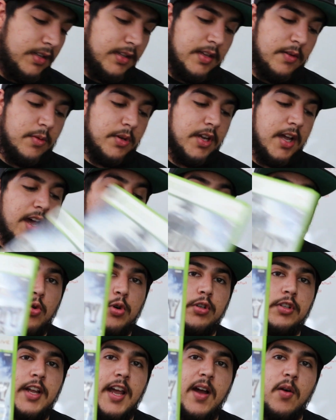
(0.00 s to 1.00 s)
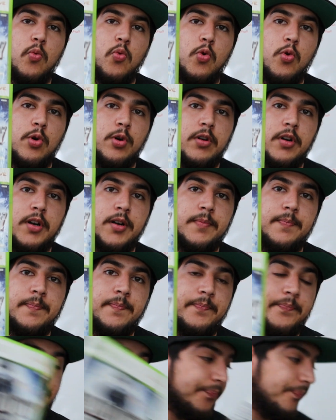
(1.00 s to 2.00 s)
Then we got World at War,
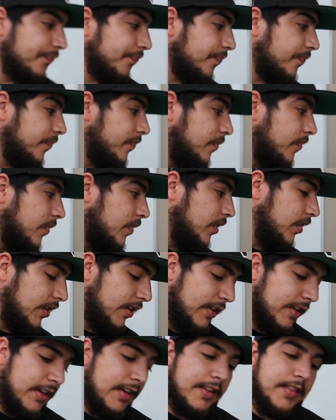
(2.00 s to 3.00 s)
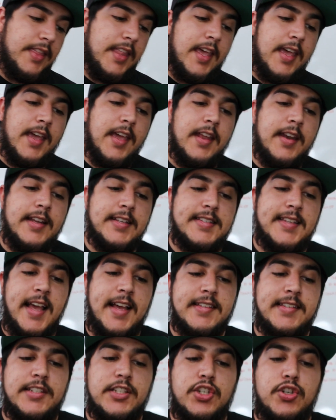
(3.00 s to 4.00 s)
and then
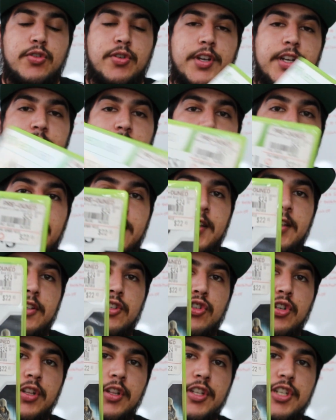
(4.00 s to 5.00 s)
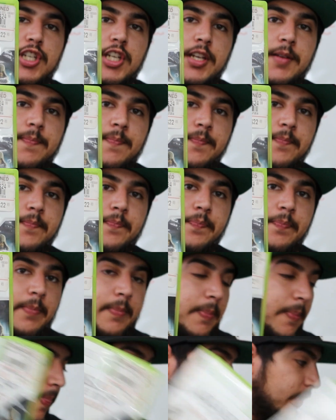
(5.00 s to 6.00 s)
Assassin's Creed Trilogy.
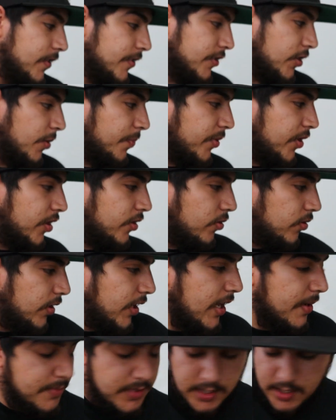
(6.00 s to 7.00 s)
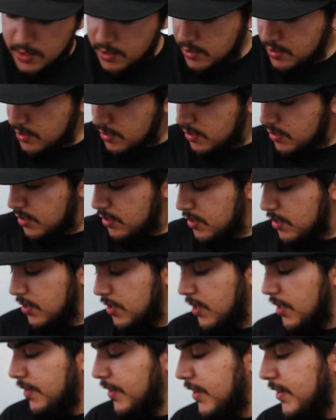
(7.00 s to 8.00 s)
So pretty cool games there.
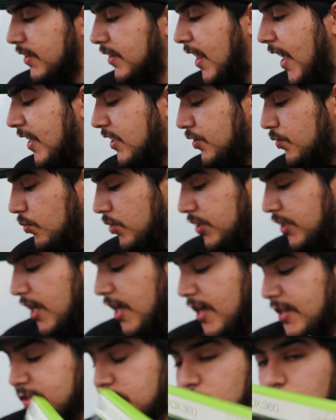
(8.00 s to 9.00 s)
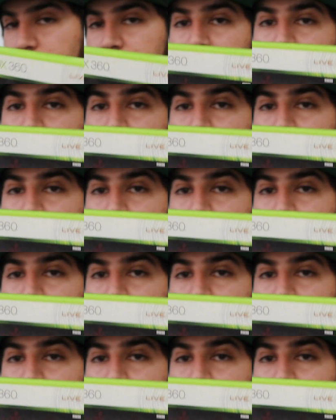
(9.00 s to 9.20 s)
And then the last one, guys, we